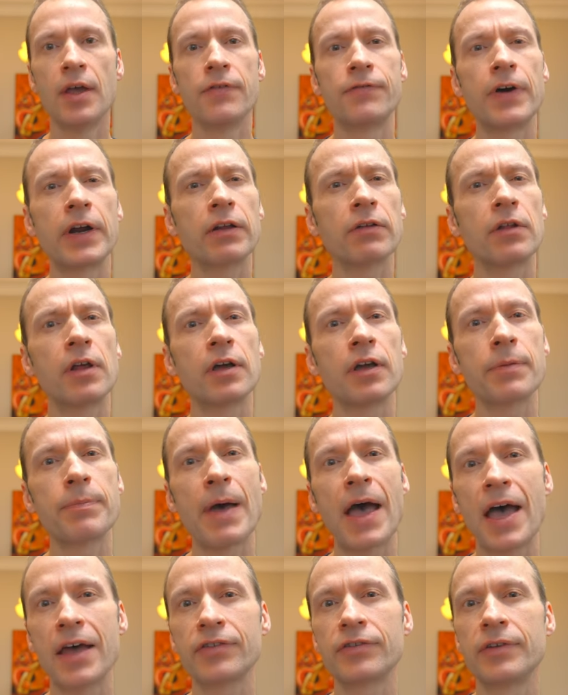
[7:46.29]
Vital lung
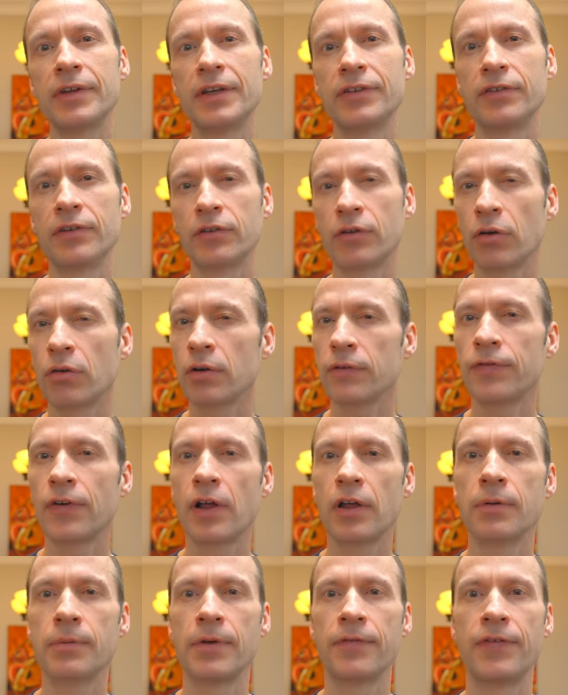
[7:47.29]
capacity is the total
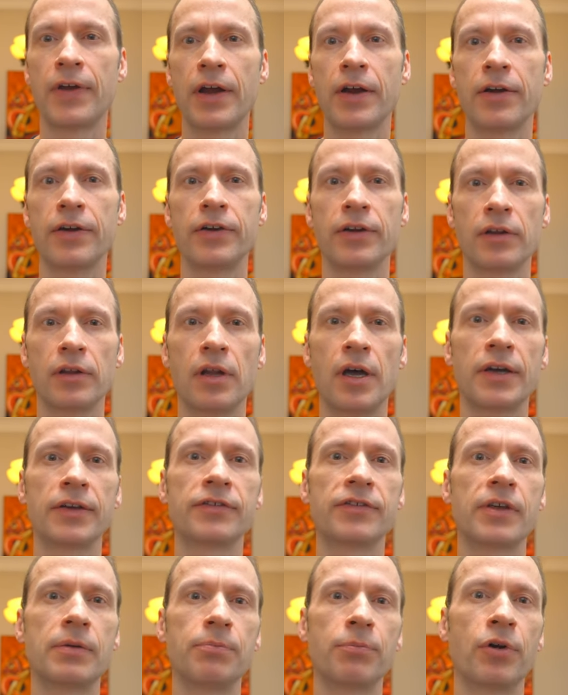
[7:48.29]
volume of air your
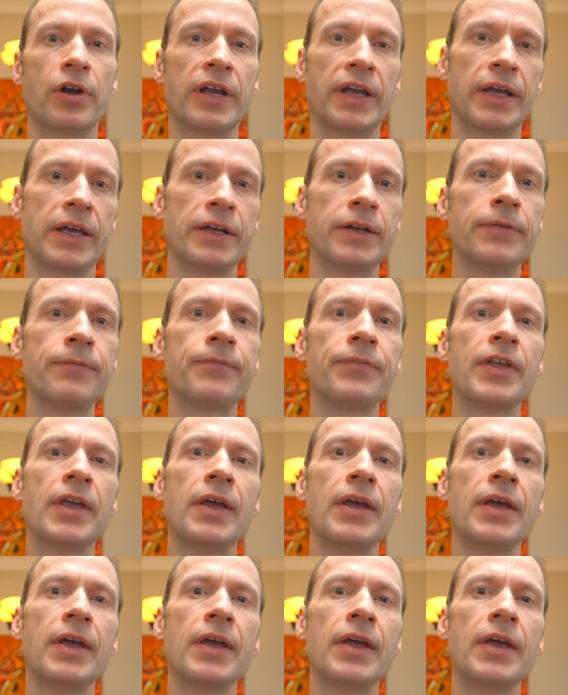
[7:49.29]
lungs can bring in